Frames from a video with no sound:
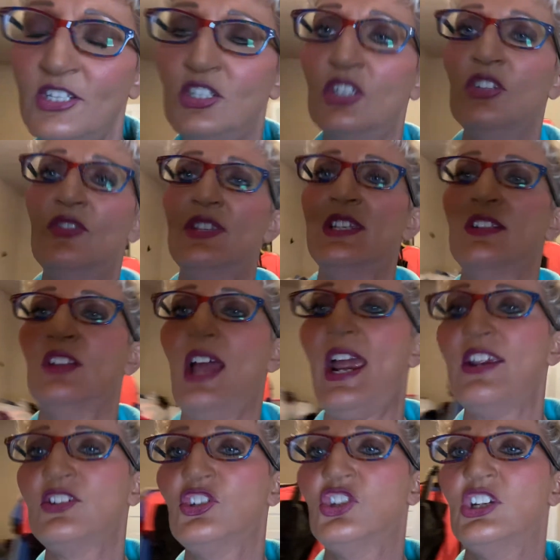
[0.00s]
using
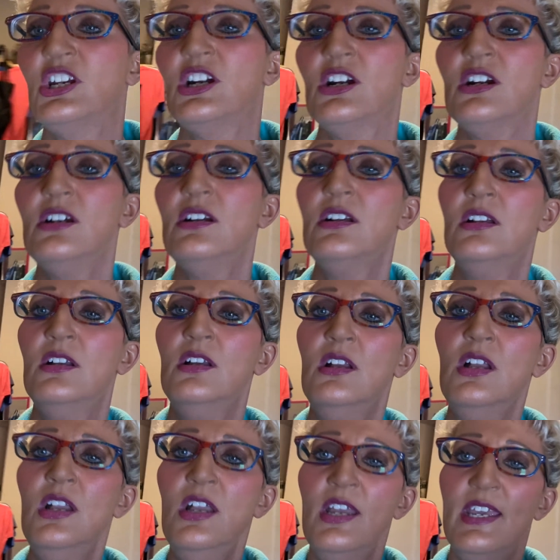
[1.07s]
last year,
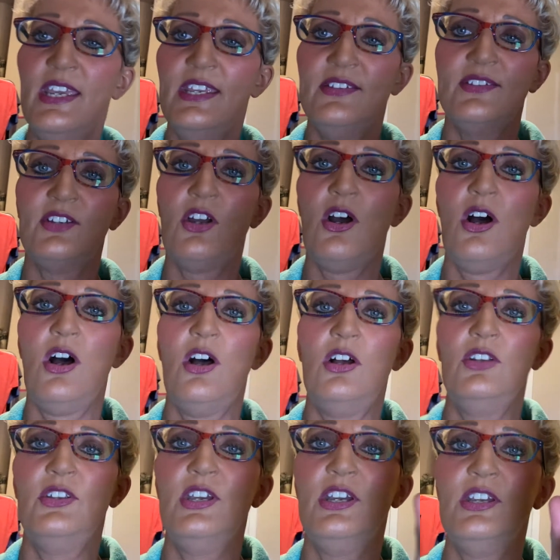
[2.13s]
is
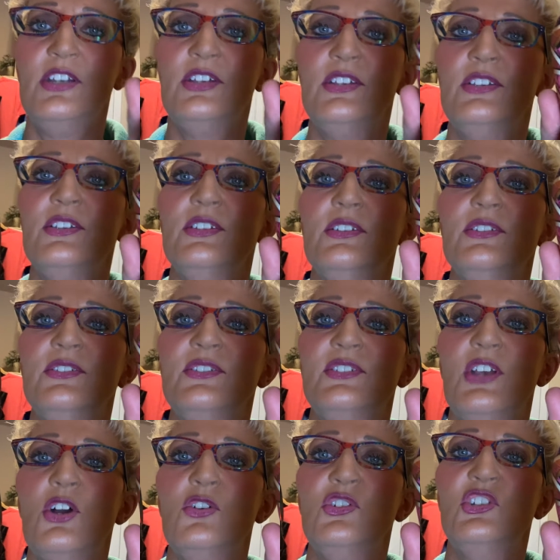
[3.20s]
called
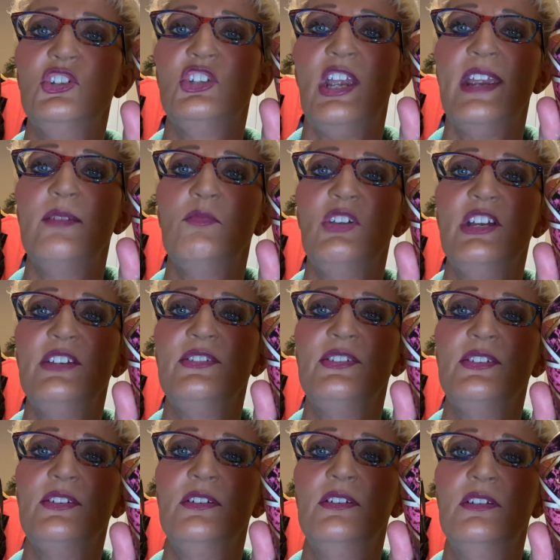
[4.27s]

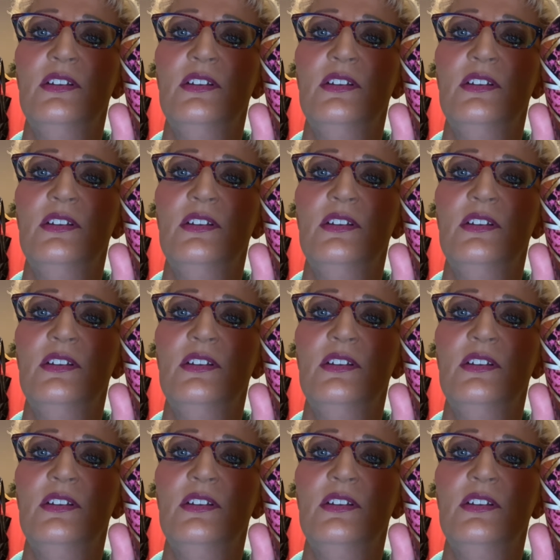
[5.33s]
Shameless.